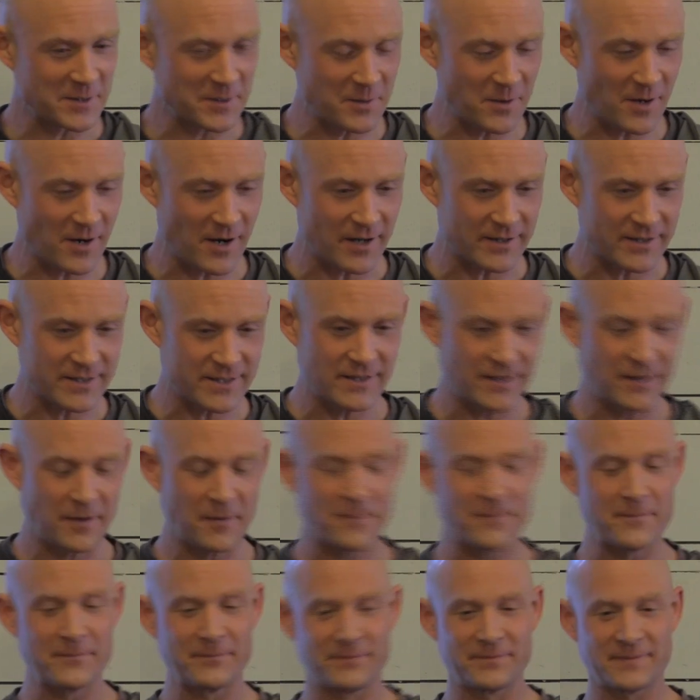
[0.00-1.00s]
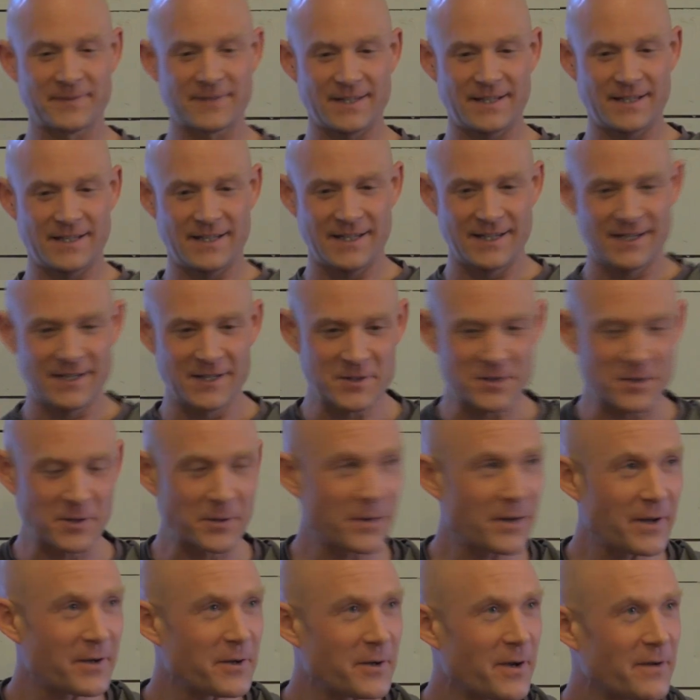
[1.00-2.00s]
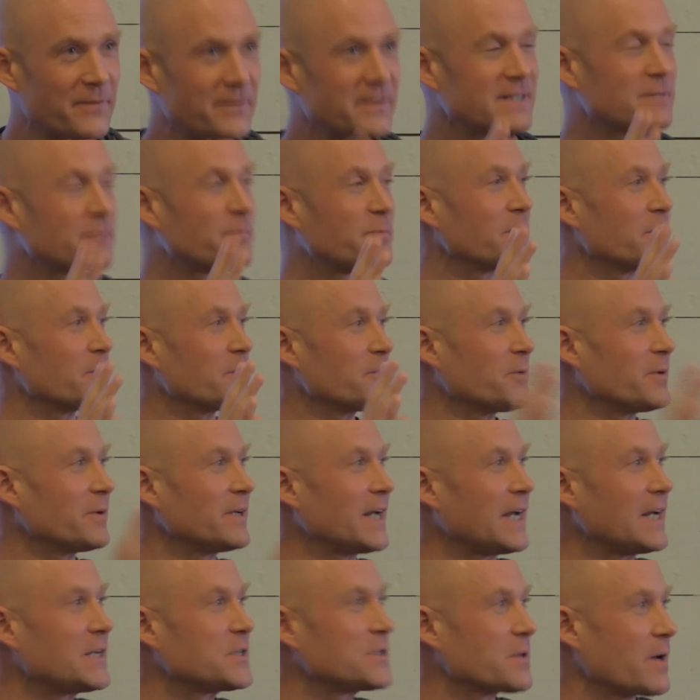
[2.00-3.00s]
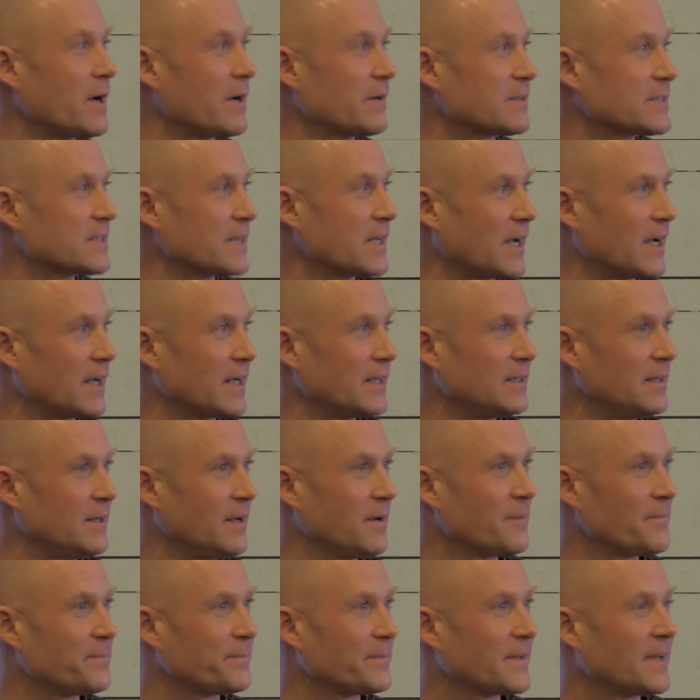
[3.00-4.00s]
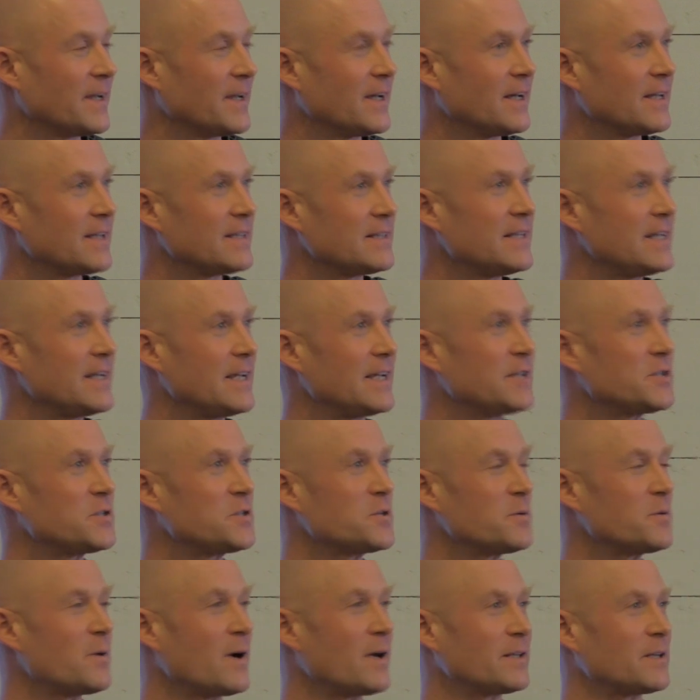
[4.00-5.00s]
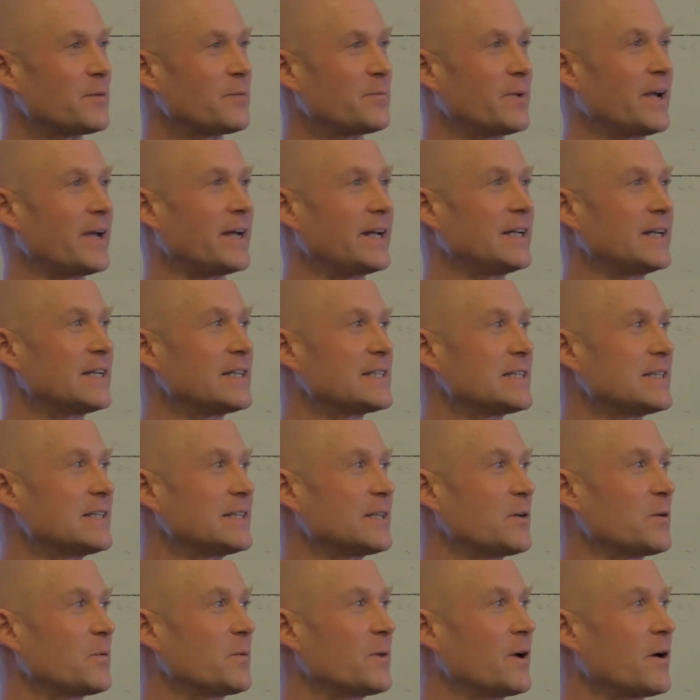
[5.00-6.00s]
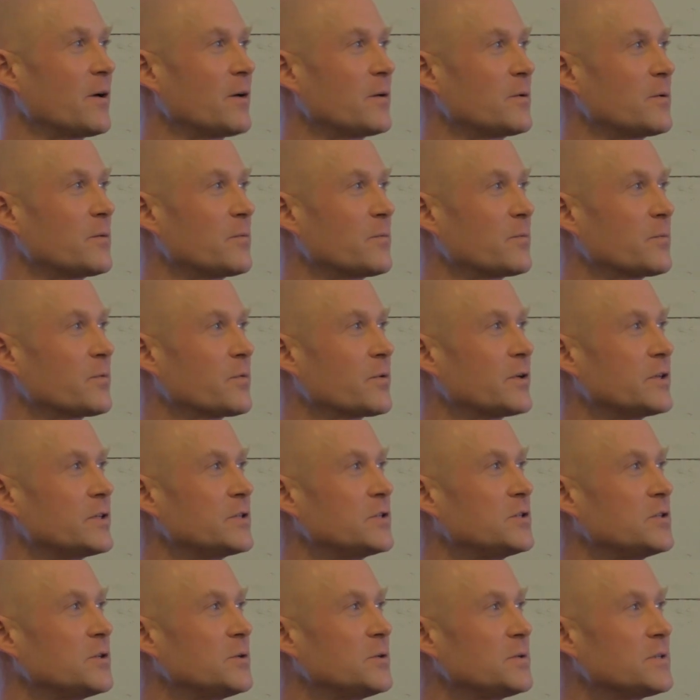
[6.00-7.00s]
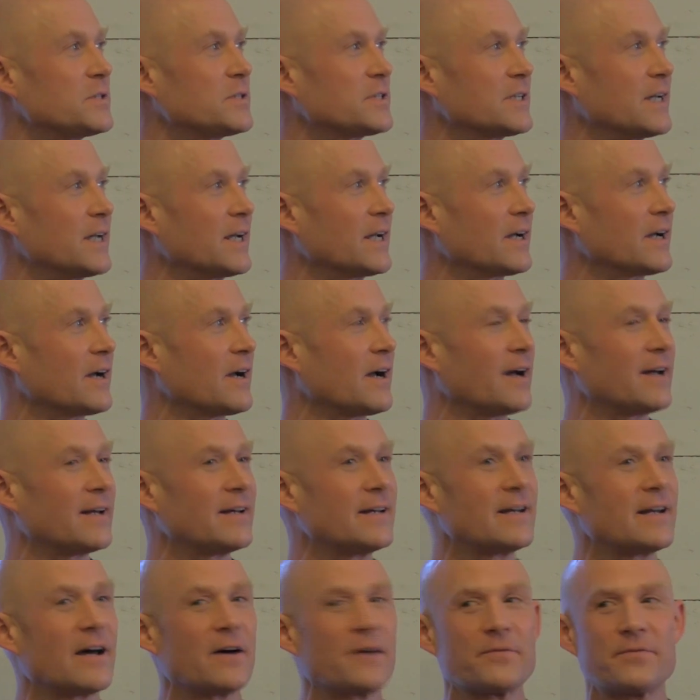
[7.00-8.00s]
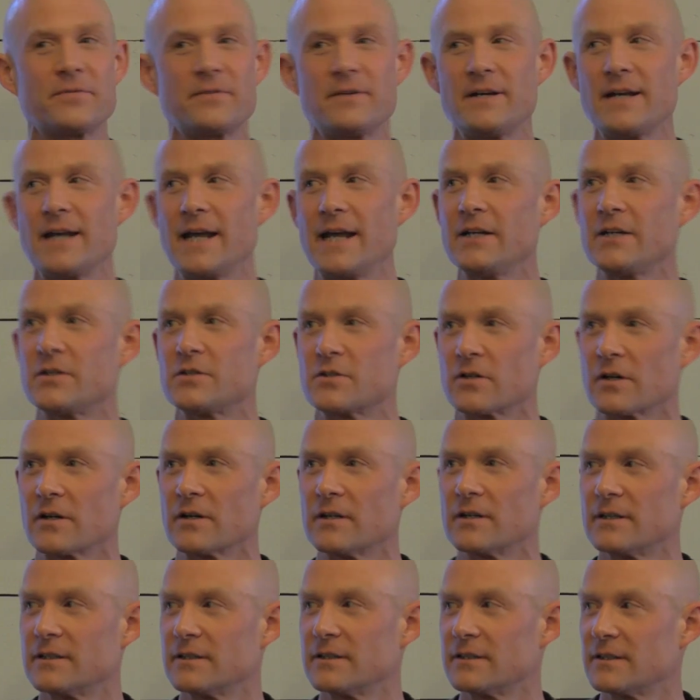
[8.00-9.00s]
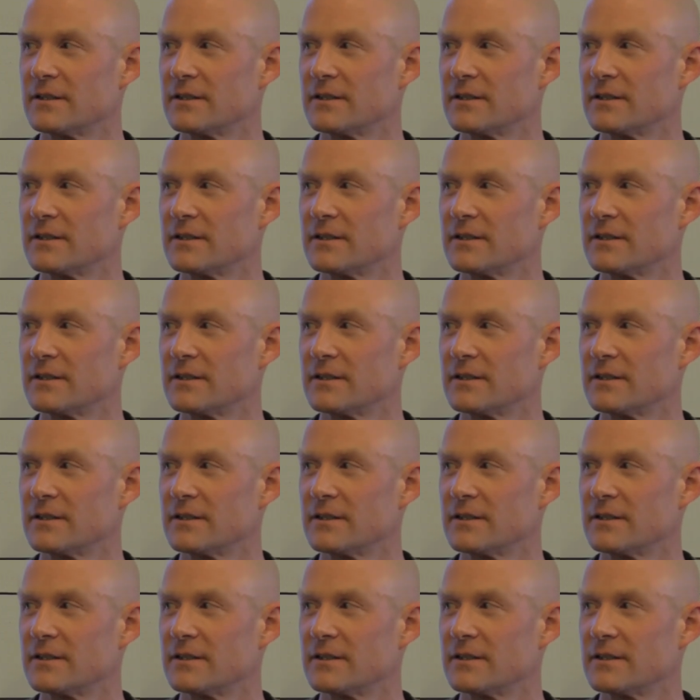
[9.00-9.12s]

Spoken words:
this across. So you have this beautiful nature outside. The issue on the planet isn't that we aren't producing enough nature.